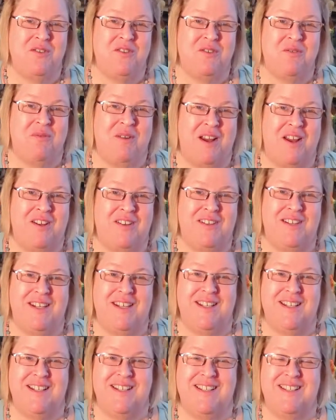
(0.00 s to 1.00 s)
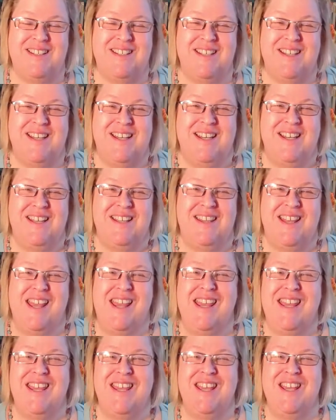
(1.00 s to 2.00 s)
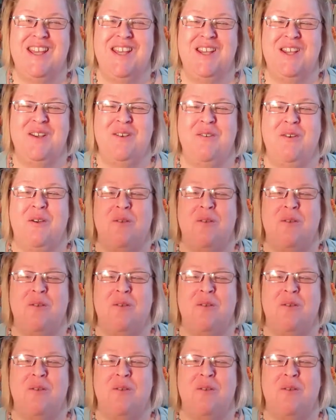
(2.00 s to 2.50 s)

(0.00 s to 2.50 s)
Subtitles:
Surroundings. Thank you.